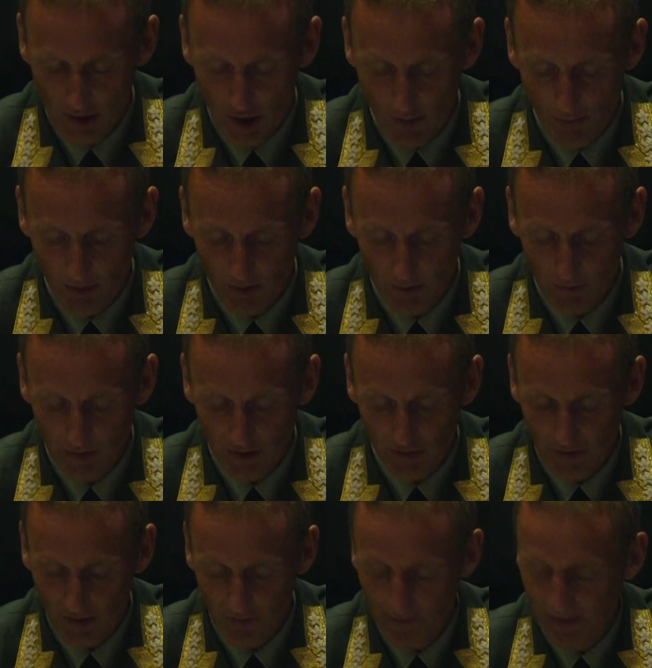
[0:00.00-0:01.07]
upon which
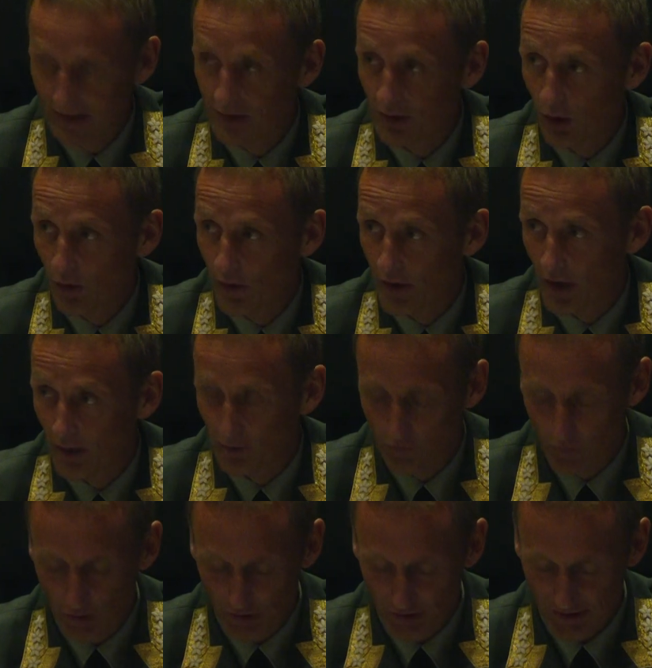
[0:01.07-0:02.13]
we have built our armed
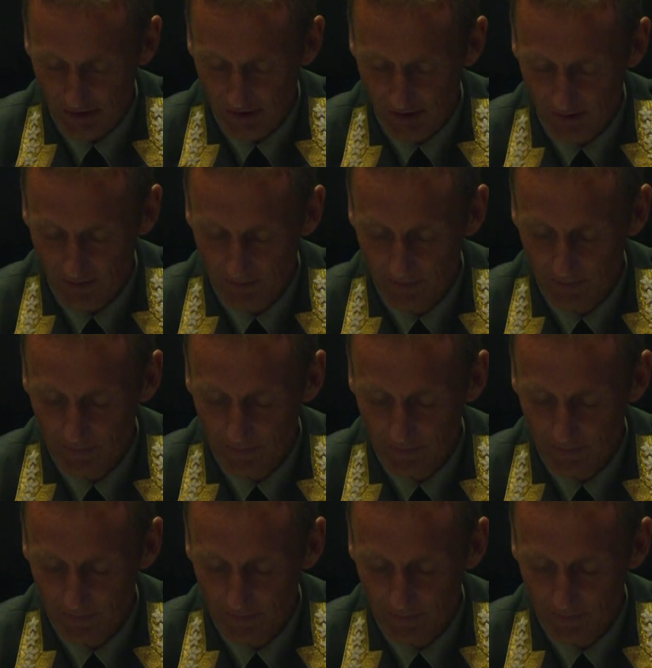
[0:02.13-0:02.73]
forces.